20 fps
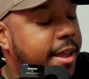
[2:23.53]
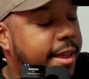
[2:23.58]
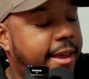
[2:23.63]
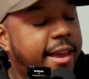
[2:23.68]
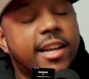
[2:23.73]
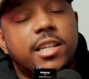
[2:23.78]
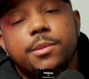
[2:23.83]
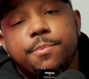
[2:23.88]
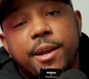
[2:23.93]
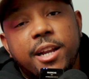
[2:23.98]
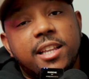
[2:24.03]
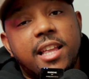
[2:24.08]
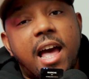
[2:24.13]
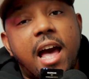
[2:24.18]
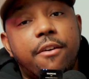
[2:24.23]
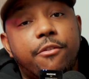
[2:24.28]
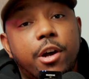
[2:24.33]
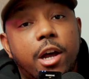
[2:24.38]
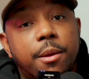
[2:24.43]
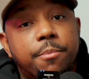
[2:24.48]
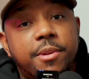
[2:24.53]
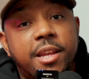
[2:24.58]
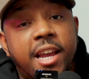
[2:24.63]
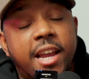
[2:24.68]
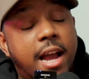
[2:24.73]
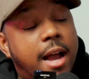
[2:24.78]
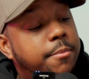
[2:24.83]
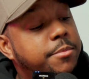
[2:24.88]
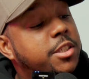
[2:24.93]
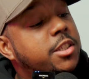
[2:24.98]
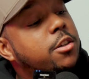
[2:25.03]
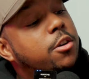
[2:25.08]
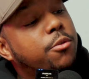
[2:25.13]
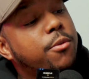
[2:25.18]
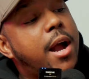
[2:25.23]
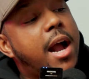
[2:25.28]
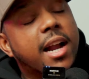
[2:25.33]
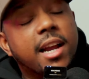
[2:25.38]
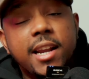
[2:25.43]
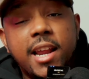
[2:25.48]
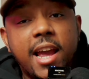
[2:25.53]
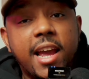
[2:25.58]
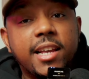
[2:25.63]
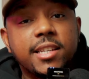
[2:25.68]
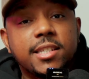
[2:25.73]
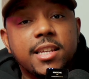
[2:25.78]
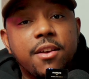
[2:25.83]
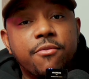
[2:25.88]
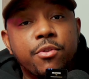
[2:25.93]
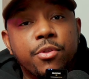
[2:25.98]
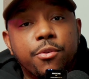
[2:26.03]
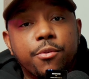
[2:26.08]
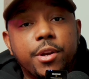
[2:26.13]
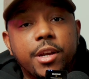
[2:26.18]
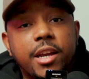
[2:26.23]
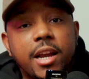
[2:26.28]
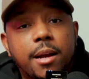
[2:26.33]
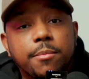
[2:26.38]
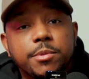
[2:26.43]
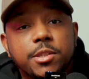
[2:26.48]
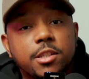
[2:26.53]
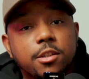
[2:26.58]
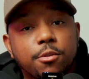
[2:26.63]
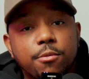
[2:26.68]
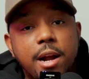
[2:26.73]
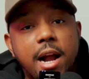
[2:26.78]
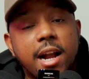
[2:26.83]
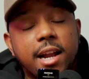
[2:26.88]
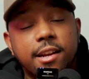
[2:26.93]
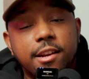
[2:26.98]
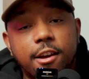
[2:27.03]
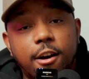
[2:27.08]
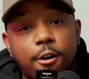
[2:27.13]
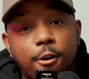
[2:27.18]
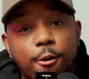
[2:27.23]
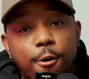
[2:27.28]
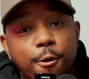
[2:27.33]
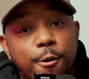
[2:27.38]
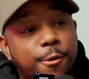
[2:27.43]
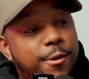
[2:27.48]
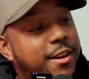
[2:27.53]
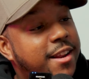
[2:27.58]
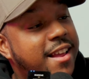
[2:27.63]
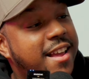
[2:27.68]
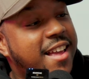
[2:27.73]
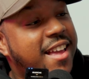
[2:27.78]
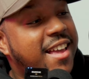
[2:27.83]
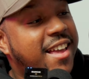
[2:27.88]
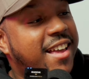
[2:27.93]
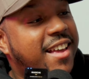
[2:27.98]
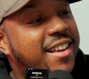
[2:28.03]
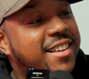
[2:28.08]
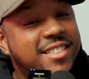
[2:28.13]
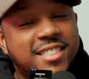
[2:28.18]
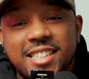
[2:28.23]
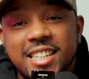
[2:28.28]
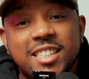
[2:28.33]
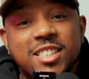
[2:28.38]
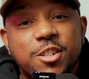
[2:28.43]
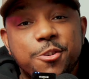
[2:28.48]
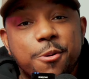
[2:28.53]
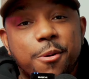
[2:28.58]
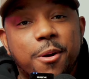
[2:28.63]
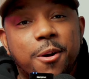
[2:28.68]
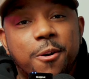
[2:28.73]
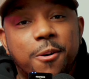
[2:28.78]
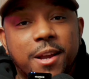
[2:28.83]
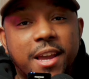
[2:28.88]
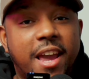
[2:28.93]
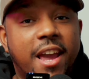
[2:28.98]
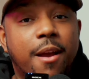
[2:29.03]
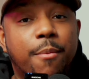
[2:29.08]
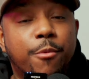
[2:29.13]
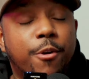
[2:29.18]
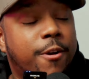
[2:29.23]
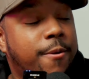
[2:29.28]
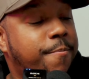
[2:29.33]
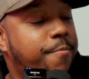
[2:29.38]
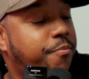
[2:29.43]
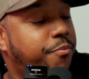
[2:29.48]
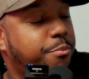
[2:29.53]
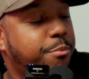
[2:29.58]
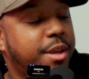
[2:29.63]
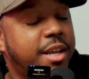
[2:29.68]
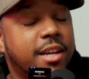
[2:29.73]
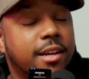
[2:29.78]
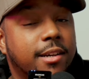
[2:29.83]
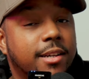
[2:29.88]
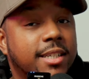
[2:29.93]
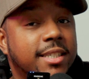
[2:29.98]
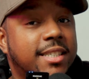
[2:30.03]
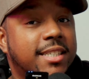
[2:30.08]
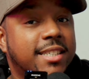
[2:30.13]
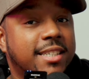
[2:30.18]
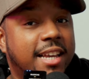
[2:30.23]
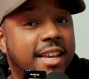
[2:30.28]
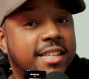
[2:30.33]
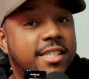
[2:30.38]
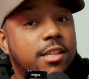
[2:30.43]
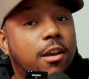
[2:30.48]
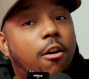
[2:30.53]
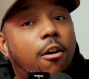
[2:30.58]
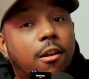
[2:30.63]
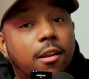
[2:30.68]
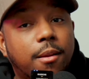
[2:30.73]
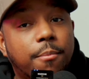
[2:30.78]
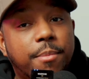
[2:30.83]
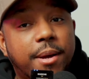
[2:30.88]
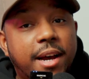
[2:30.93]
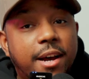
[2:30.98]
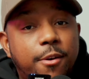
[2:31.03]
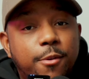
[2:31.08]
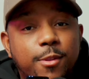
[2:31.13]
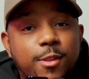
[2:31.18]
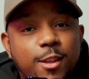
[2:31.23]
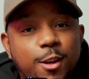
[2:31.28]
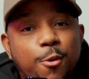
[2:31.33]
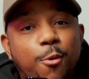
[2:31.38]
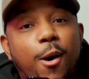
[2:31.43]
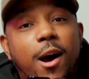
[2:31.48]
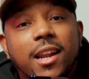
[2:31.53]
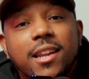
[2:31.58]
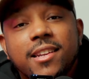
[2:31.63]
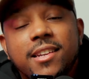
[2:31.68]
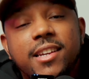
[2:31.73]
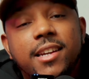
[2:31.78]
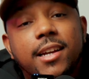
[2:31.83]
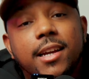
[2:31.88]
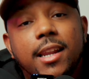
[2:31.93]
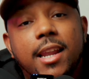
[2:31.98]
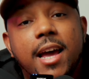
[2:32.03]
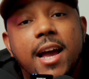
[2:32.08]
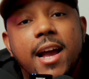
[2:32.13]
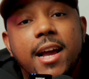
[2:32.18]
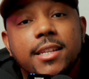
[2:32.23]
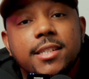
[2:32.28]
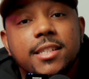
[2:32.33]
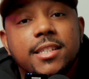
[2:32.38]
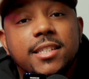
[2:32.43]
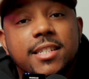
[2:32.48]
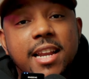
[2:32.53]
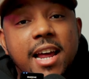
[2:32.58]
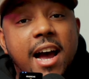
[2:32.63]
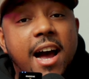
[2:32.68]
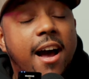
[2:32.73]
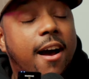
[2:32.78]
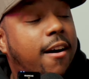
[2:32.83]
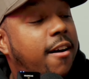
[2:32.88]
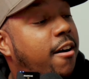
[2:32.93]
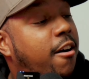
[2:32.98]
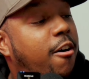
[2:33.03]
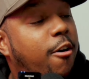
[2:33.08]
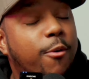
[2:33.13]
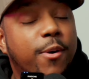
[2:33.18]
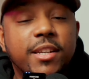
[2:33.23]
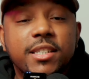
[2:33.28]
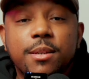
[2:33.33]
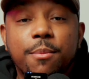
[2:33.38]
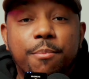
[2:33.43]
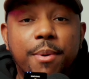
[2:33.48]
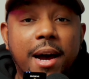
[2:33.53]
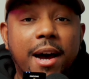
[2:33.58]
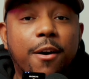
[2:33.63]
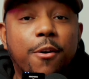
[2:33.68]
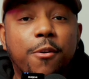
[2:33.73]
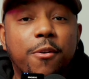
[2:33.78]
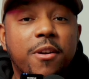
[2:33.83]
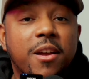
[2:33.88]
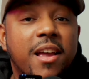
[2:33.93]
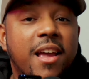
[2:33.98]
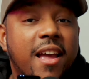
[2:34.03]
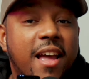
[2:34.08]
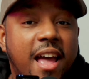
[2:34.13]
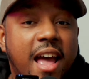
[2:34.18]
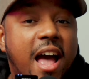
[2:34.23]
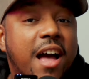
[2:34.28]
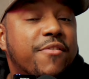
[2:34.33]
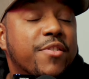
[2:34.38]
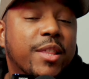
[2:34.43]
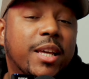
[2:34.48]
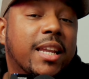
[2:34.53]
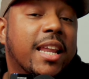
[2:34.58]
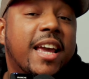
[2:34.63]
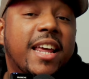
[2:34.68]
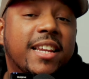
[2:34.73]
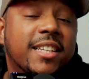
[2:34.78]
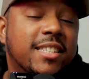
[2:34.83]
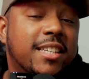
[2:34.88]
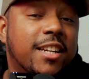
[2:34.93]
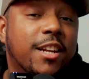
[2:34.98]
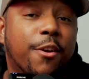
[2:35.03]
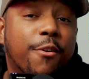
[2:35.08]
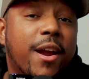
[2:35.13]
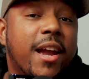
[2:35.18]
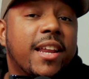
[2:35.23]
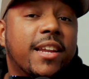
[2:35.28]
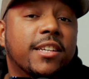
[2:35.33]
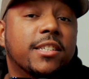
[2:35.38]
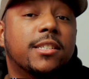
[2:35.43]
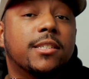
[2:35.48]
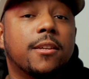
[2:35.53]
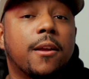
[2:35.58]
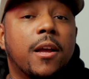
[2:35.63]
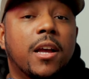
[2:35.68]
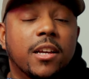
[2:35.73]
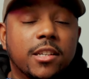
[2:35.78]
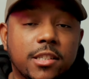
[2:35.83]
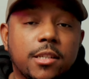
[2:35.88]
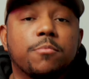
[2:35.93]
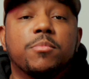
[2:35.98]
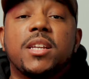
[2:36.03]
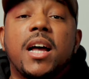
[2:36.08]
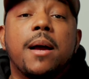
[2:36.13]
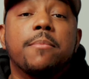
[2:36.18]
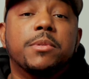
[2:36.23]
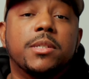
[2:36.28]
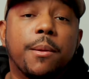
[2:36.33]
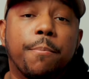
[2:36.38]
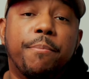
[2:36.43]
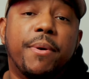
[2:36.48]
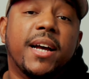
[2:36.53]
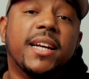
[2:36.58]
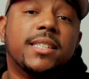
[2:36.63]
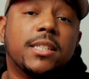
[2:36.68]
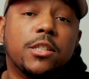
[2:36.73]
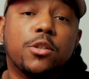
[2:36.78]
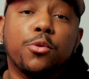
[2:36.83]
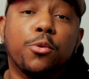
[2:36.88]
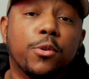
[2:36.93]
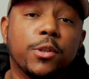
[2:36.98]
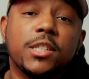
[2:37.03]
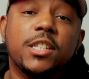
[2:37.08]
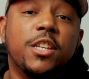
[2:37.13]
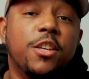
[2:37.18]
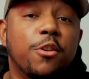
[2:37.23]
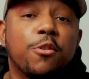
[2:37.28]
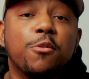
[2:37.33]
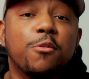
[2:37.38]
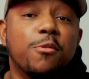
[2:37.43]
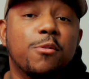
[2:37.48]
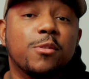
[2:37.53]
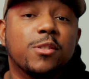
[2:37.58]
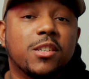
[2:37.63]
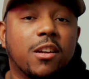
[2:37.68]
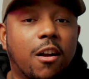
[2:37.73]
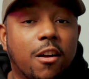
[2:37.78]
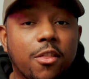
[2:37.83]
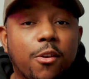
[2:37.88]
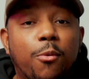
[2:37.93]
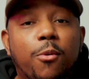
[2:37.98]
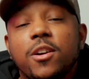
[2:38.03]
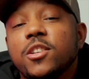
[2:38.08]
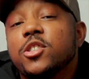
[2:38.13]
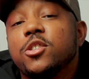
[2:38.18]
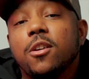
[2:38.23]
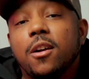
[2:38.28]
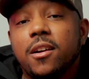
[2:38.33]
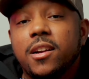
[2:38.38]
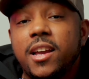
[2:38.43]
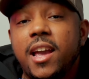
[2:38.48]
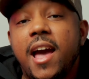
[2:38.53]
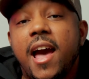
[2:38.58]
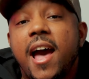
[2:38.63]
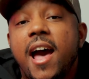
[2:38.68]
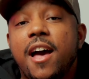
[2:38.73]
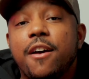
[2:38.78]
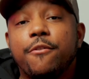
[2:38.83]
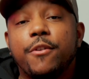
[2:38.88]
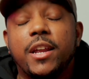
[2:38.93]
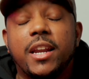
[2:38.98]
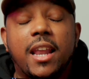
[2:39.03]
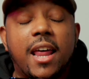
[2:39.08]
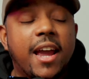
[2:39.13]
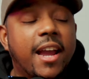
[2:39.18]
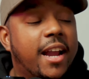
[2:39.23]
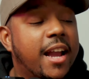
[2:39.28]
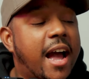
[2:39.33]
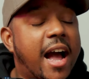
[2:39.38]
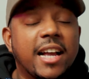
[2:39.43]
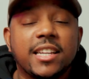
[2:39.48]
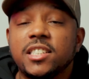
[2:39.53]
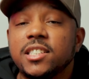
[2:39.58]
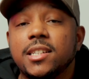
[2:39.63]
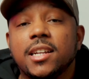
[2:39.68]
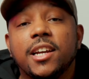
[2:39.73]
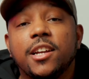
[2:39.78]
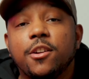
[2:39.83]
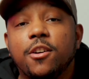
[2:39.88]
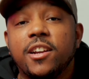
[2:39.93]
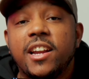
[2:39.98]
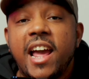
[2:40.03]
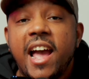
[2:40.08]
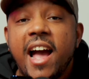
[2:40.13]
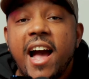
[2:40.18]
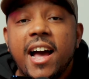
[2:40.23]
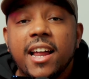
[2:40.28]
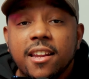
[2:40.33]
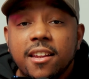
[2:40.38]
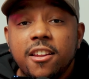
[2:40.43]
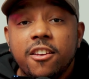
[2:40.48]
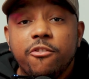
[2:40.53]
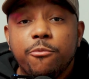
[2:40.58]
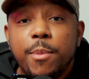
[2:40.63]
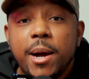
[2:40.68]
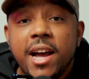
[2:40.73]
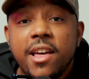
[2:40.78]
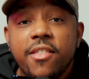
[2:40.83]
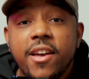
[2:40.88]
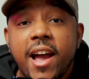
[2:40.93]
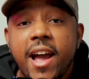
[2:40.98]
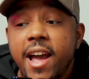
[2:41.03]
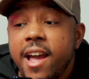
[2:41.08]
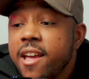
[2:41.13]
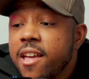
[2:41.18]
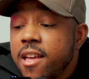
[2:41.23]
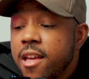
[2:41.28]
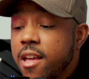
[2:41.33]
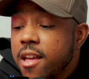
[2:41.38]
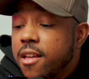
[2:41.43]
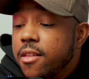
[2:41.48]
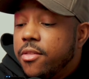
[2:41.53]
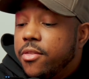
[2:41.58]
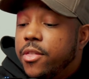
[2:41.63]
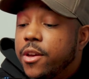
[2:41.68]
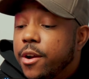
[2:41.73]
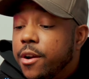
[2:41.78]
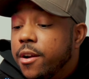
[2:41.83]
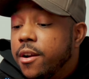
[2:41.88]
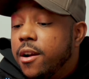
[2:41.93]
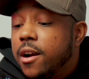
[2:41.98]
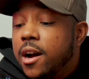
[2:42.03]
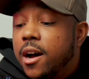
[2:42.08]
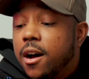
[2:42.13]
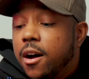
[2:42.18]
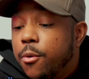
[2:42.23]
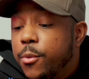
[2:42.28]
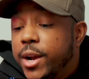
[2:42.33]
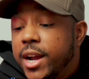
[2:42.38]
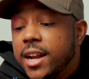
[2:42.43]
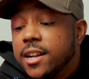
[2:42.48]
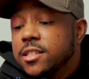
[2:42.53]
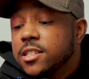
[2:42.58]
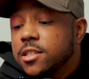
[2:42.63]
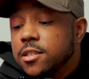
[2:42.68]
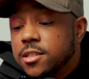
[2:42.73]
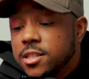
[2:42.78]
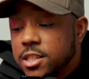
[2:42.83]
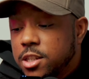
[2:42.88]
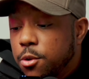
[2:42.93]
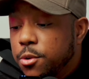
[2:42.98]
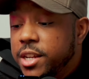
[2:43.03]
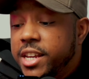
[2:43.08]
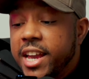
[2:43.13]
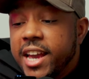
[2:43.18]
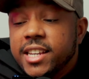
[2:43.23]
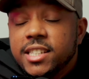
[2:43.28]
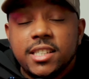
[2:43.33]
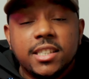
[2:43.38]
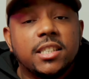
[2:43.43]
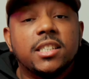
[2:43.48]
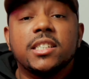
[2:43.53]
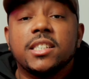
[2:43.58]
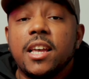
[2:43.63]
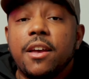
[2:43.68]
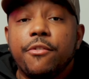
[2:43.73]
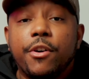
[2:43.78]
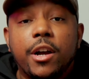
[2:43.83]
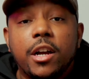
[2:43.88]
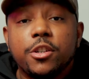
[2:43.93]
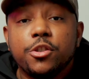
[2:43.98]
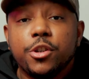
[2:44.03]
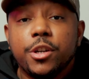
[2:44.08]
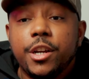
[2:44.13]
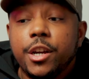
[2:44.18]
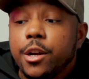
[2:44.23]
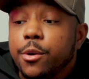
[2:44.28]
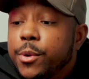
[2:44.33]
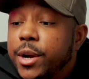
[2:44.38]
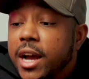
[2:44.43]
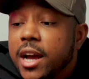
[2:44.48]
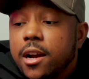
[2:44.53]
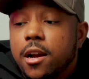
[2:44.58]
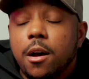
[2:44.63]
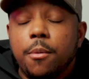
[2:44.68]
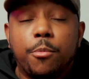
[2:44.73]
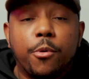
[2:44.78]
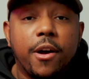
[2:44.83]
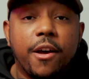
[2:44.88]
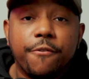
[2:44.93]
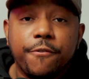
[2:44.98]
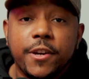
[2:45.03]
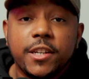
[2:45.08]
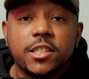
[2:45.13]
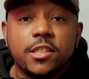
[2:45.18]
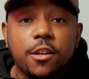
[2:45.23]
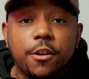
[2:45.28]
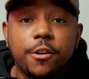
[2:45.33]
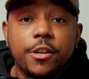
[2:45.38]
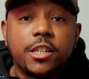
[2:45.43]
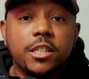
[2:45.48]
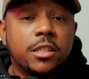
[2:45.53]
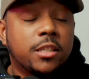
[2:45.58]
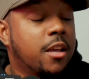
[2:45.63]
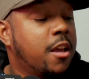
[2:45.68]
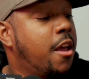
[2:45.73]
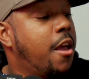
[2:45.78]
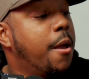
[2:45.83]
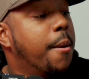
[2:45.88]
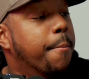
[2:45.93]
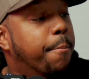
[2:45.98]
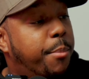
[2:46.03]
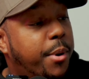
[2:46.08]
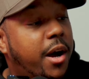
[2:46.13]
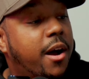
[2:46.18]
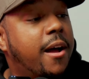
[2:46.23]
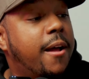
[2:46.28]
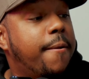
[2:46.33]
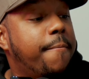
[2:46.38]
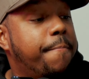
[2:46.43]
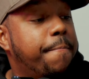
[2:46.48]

expect to have an update. I'm still rocking the A7 III. I'm still rocking the old 6-year-old camera because it's all about the quality of glass. It's not always about having the latest and the greatest. Sometimes the best tools to use are the ones you already have. And like, I stand on that. I live by that. We got a Sony A6700 here. We got a couple FX30s, but